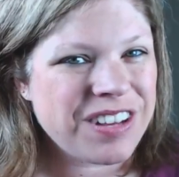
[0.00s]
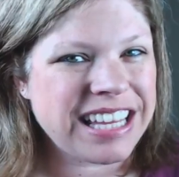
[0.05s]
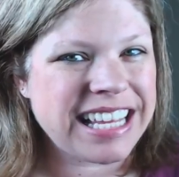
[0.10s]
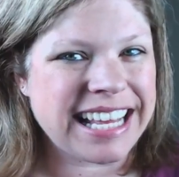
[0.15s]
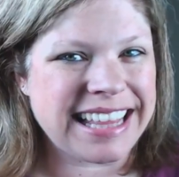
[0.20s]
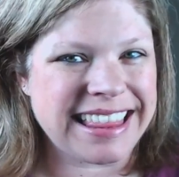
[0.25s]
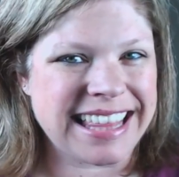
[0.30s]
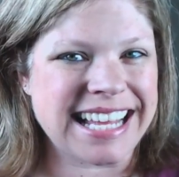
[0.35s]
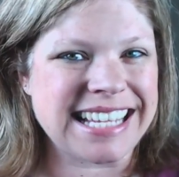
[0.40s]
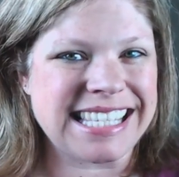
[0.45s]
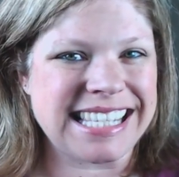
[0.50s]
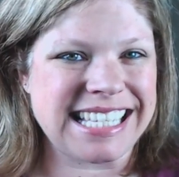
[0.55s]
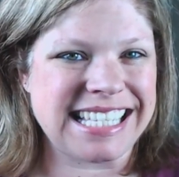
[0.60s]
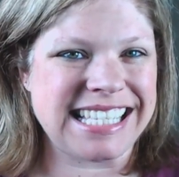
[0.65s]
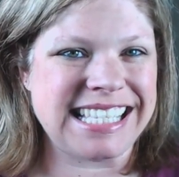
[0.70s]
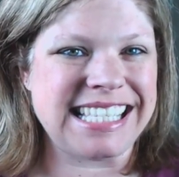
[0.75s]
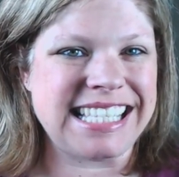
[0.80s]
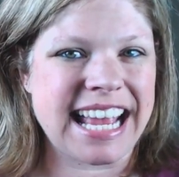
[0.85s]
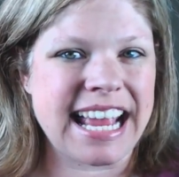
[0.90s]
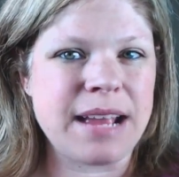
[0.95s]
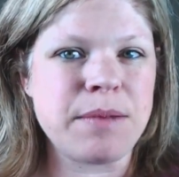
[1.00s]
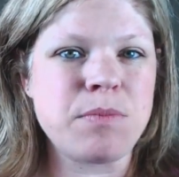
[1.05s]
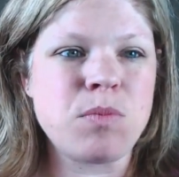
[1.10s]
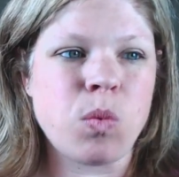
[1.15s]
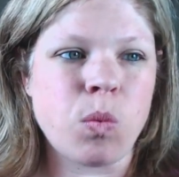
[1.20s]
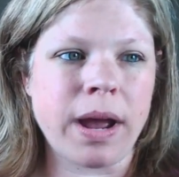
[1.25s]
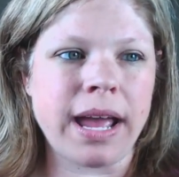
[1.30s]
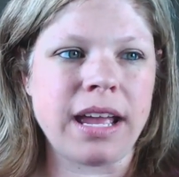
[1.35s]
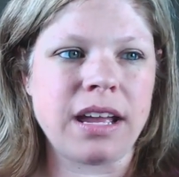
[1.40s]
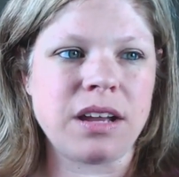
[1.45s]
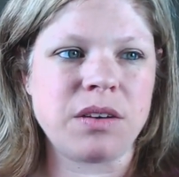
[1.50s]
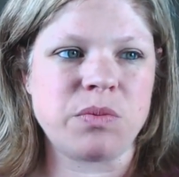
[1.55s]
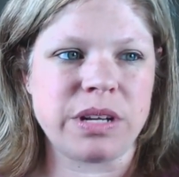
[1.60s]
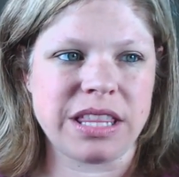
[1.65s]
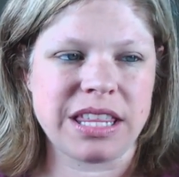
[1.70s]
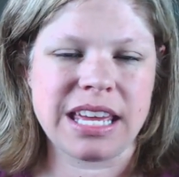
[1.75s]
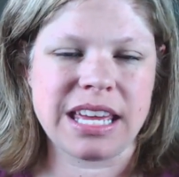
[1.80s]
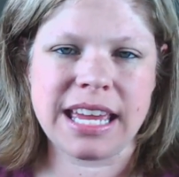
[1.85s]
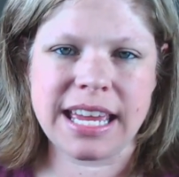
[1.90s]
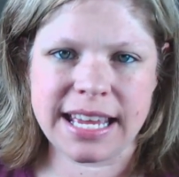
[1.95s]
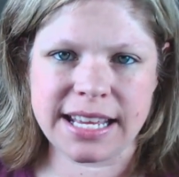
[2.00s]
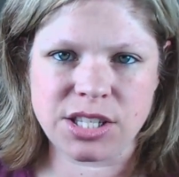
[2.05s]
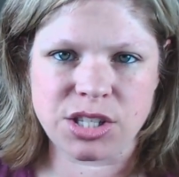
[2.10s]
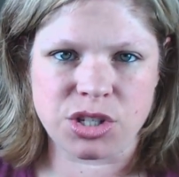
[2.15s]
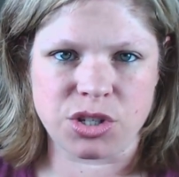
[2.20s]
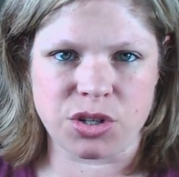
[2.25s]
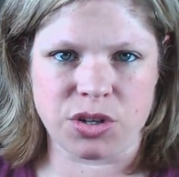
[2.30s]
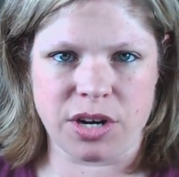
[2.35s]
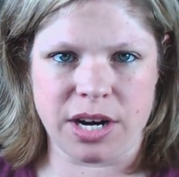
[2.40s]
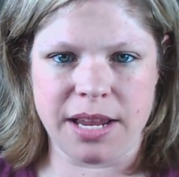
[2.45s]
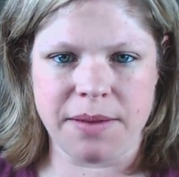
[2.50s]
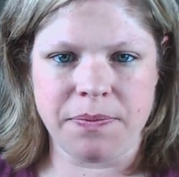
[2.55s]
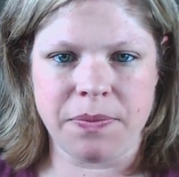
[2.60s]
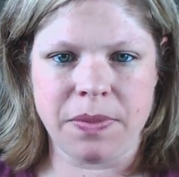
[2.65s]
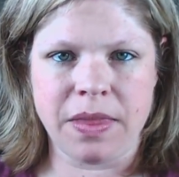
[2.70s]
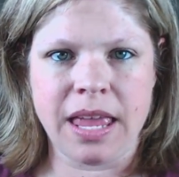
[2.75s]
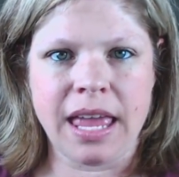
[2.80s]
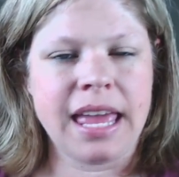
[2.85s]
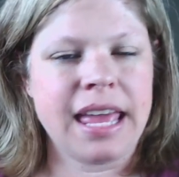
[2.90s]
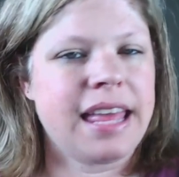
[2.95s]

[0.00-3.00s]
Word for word: of feel like that's the same way with history.